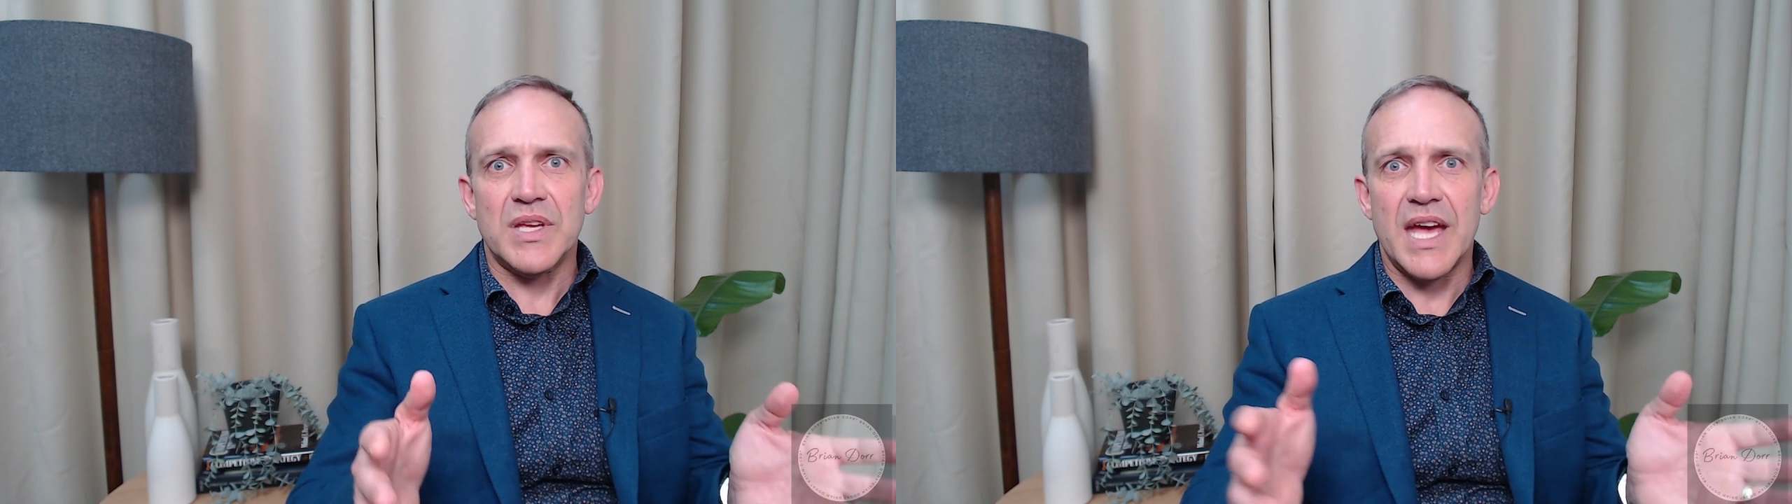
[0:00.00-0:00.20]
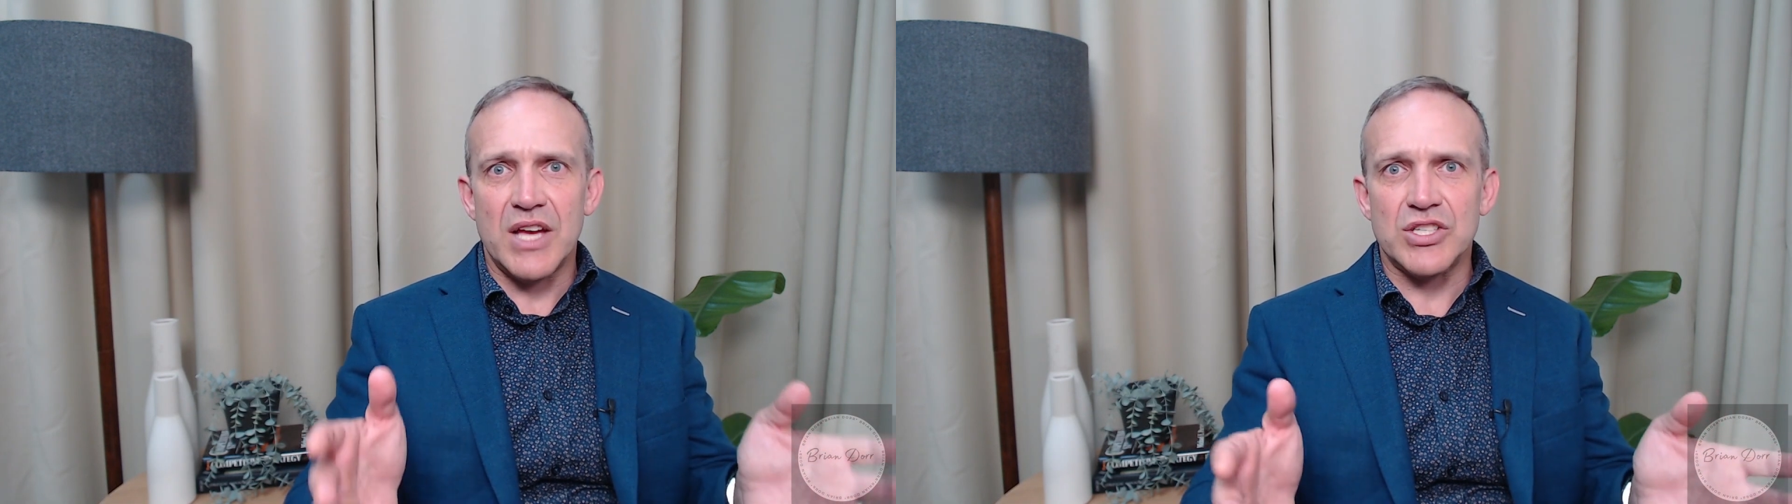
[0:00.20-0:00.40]

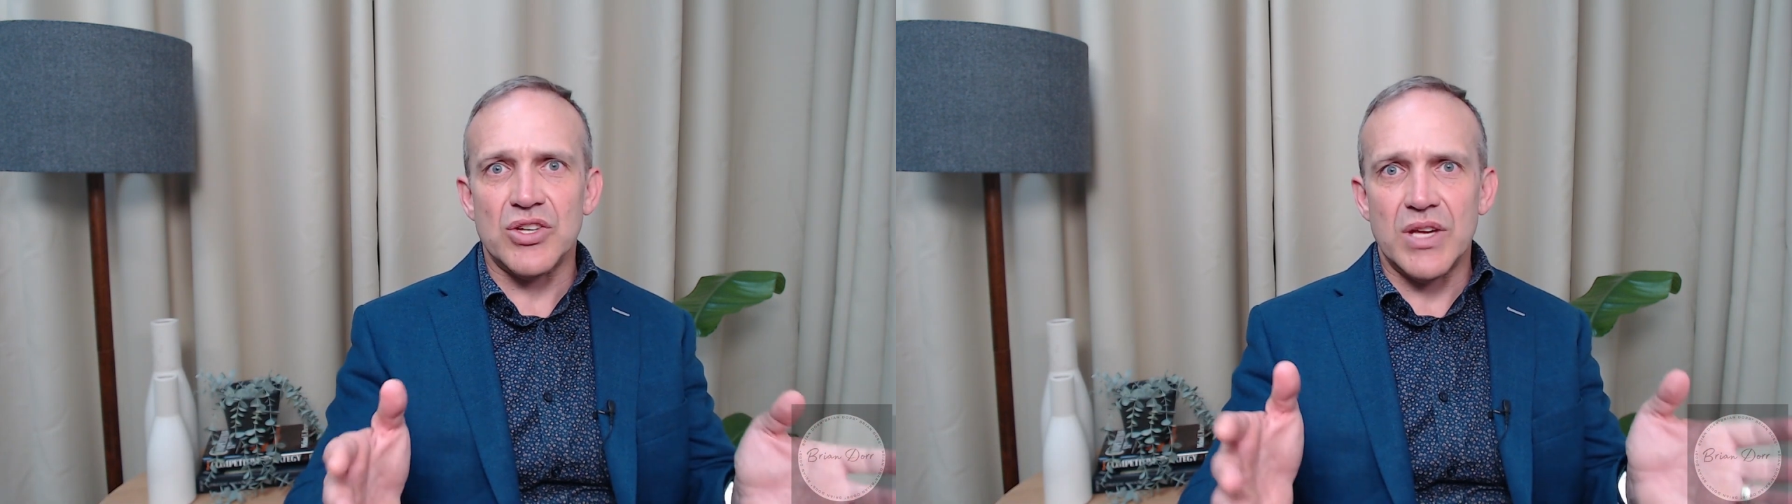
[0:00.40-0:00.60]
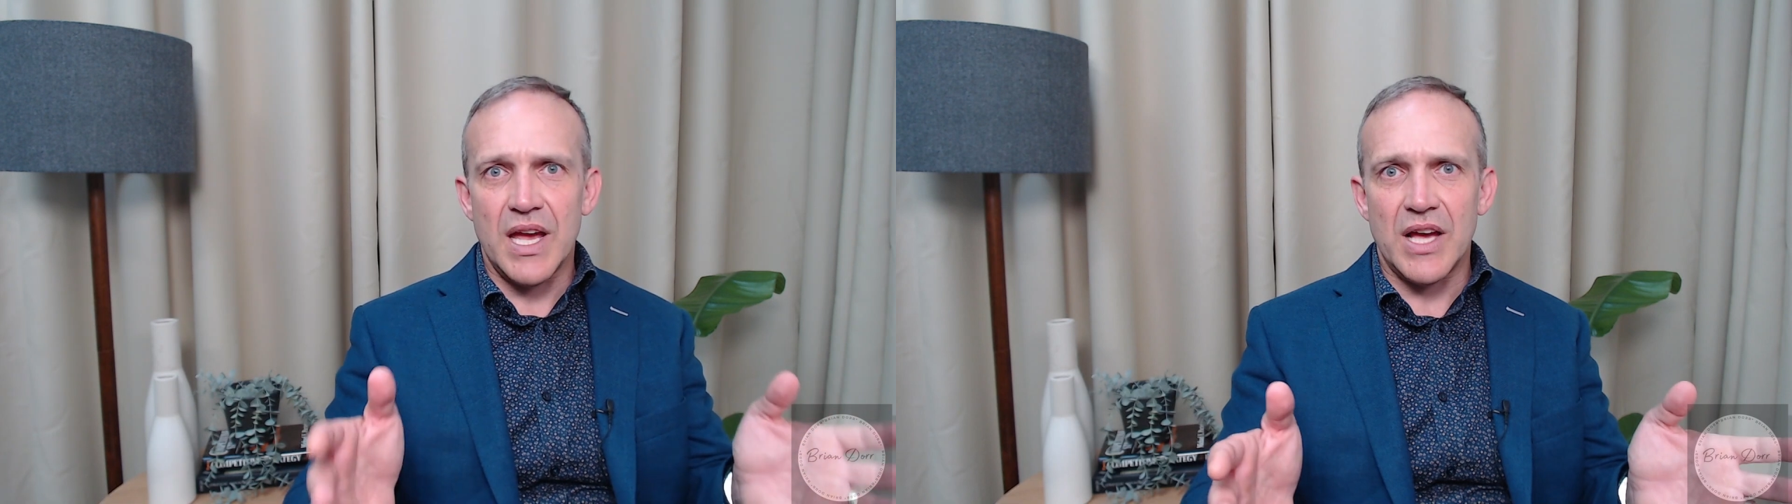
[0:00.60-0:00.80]
cash
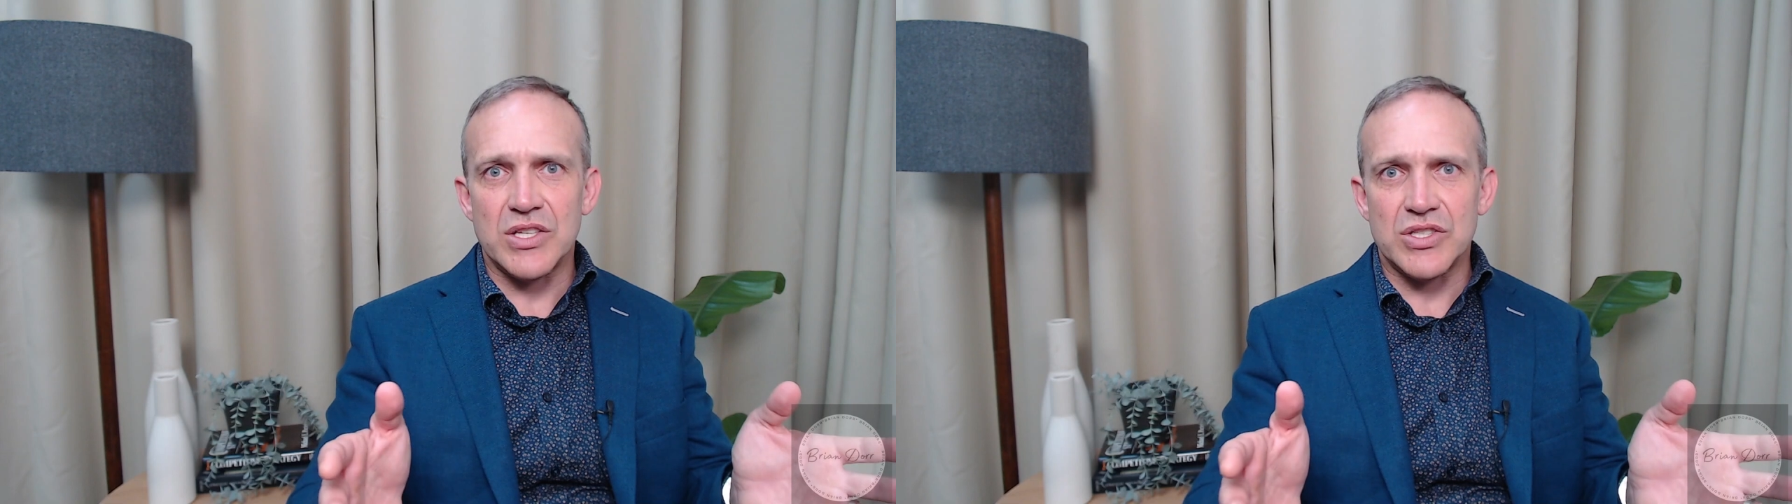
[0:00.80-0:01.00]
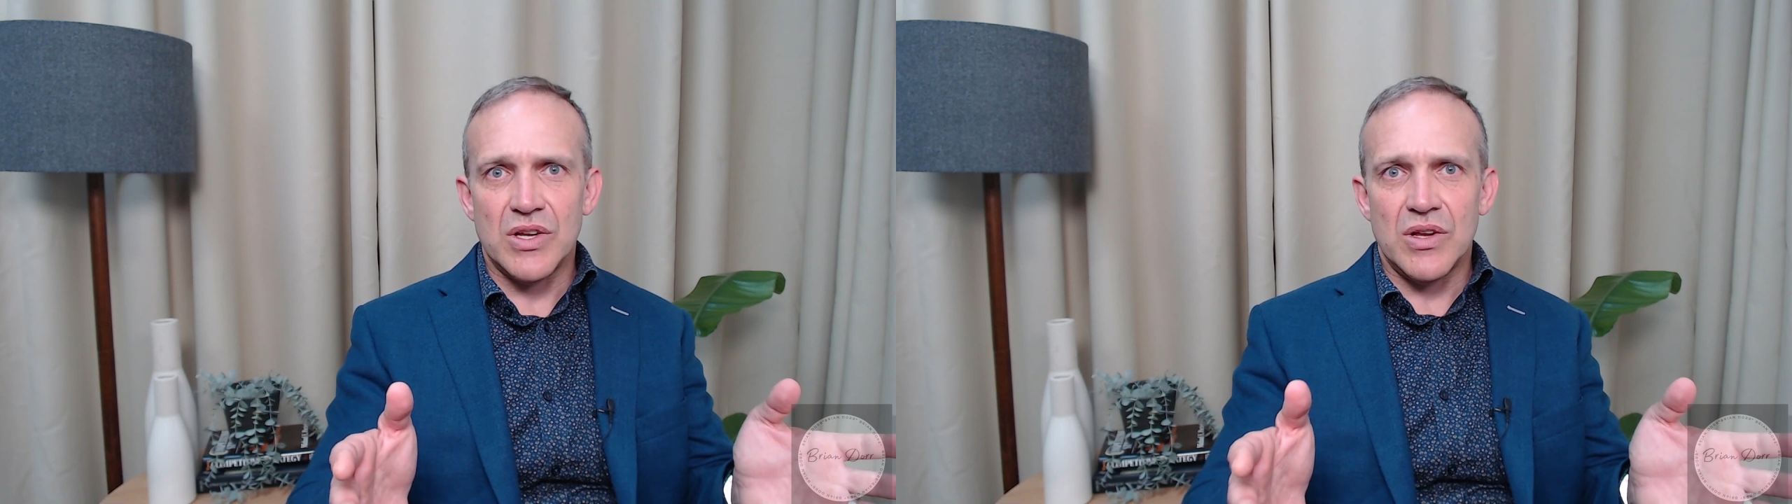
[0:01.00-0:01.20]
on
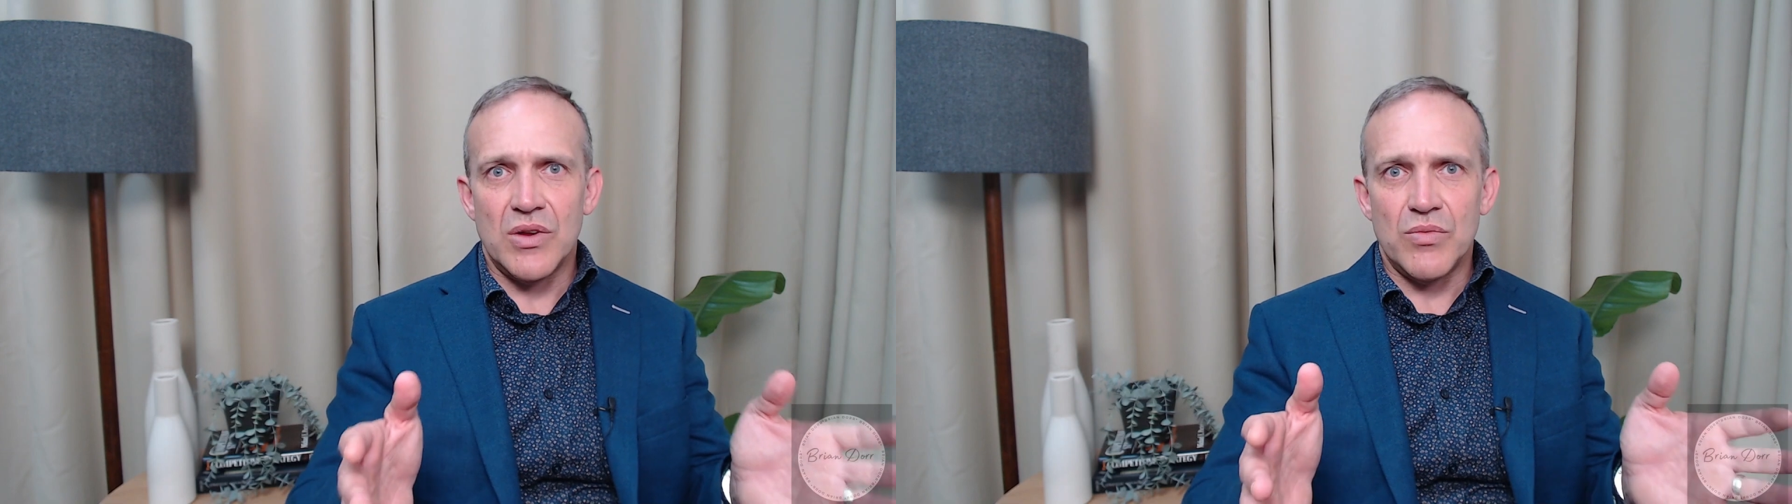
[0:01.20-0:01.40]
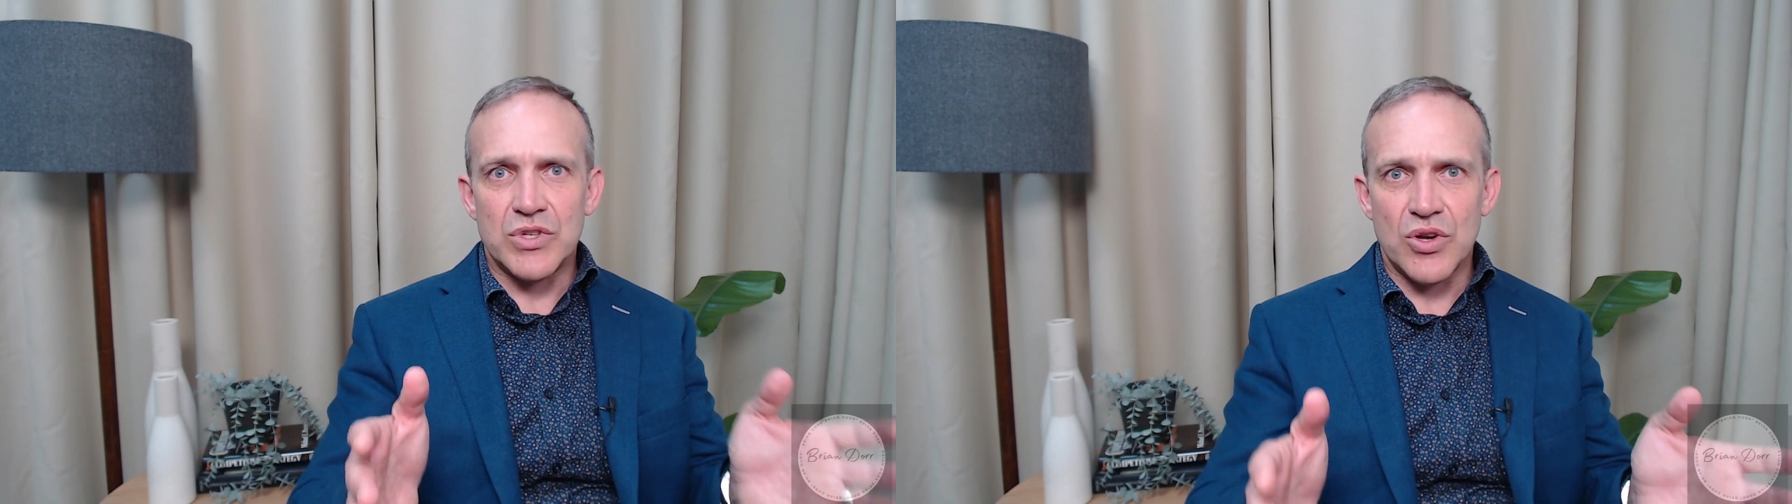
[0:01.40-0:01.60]
cash
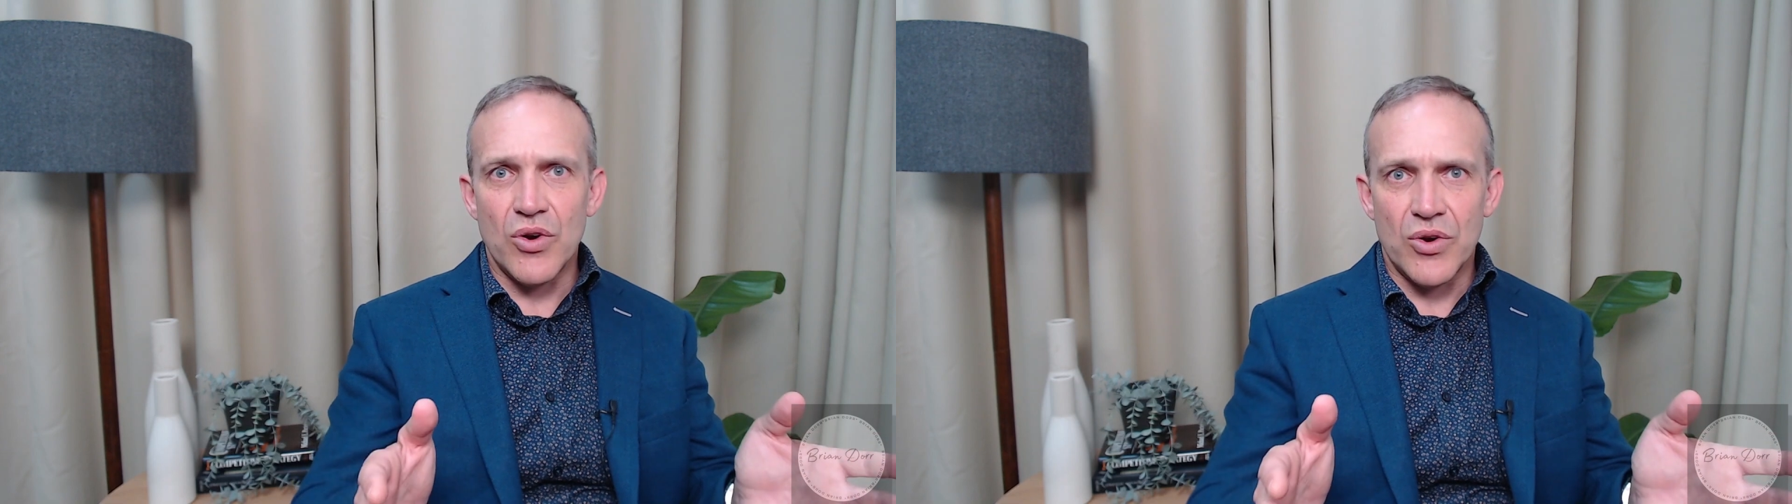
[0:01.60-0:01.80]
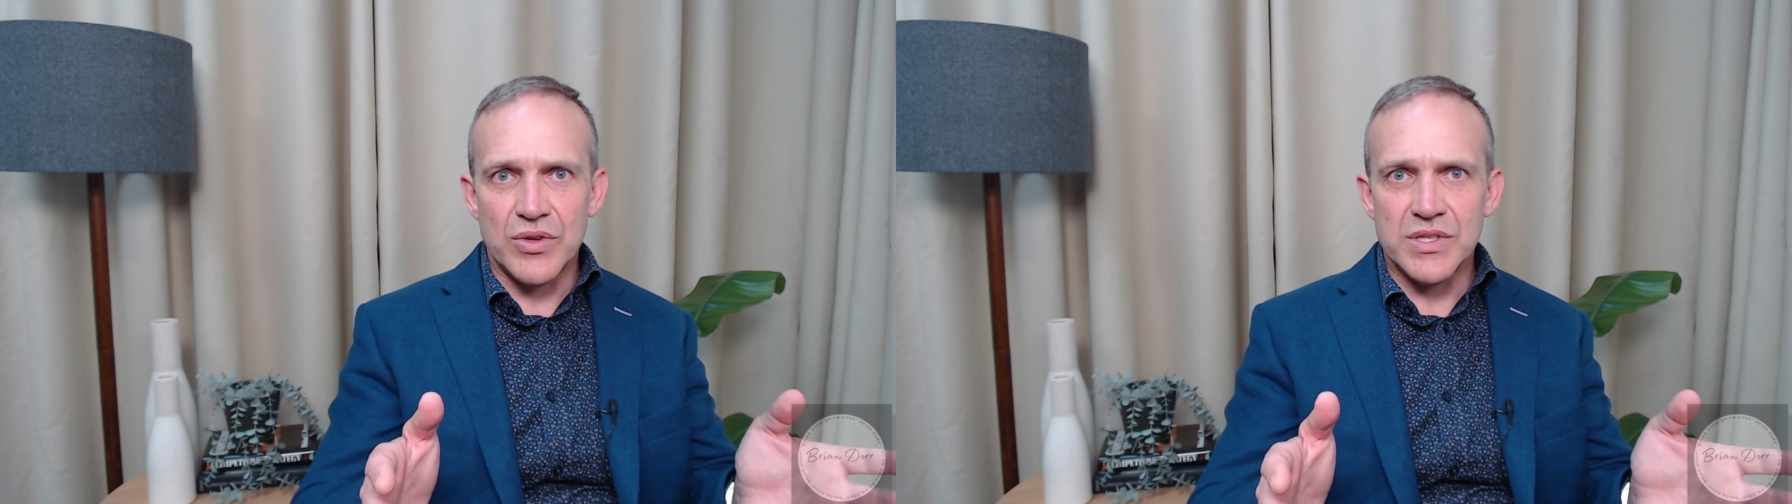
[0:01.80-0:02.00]

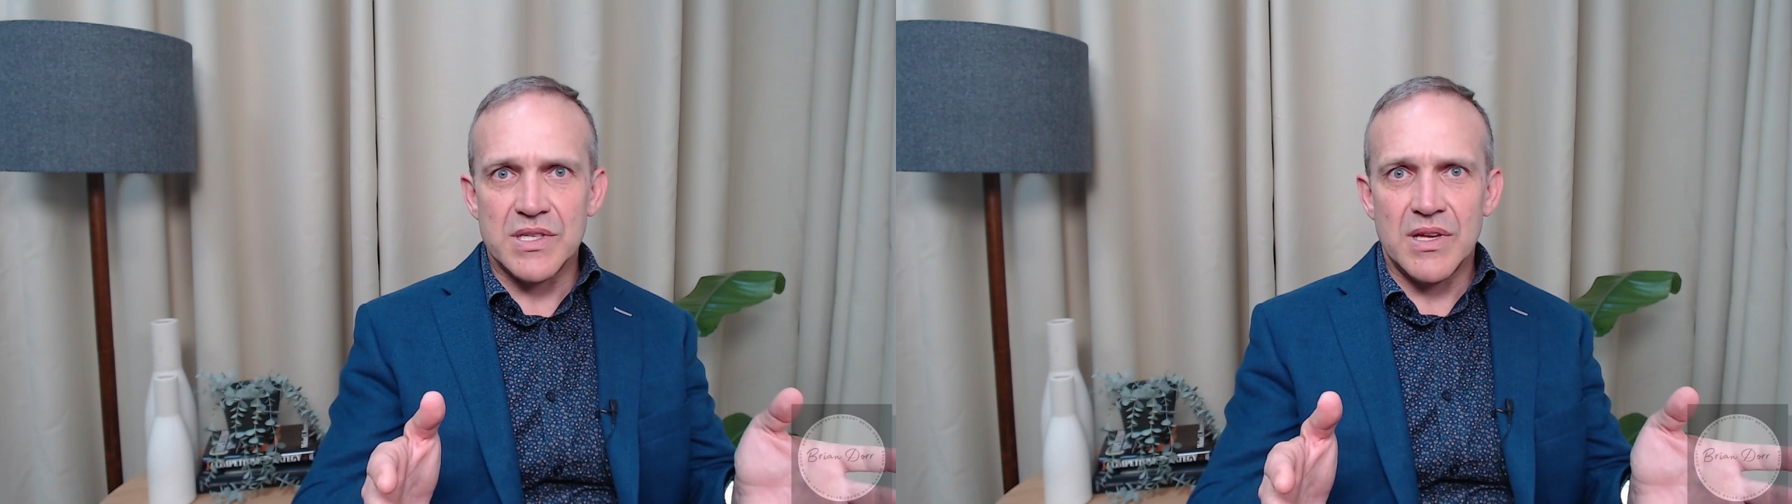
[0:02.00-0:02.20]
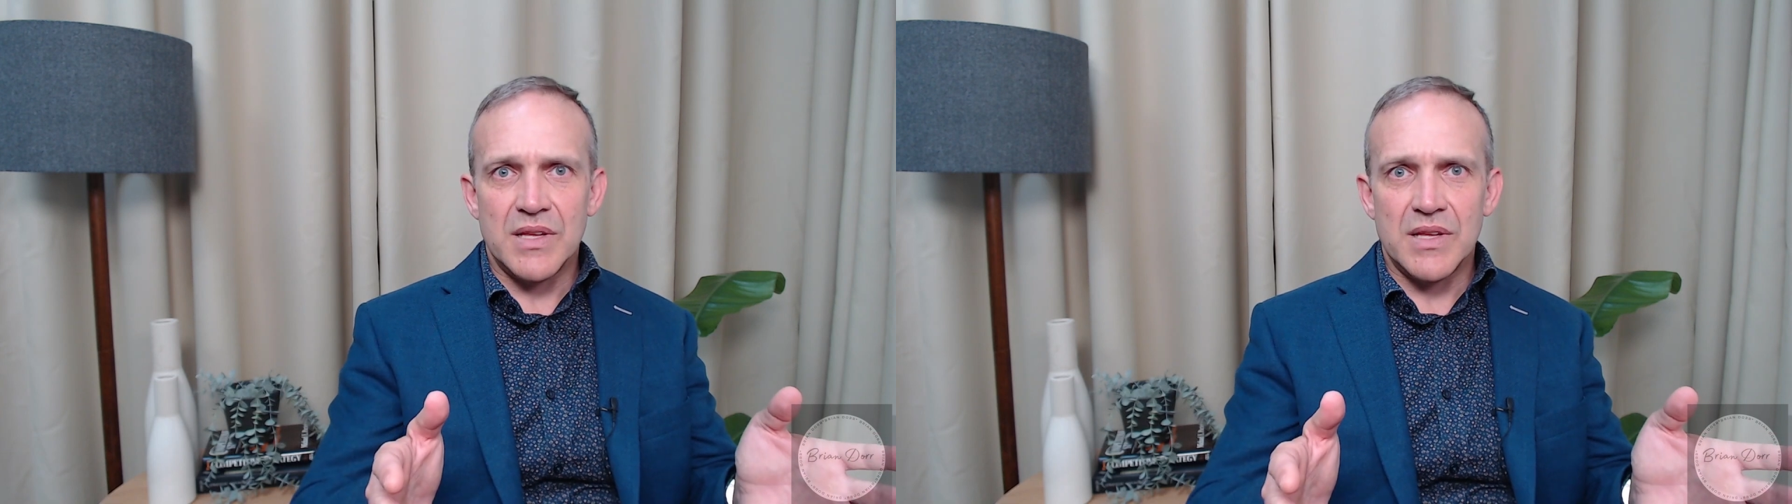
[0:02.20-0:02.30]
returns,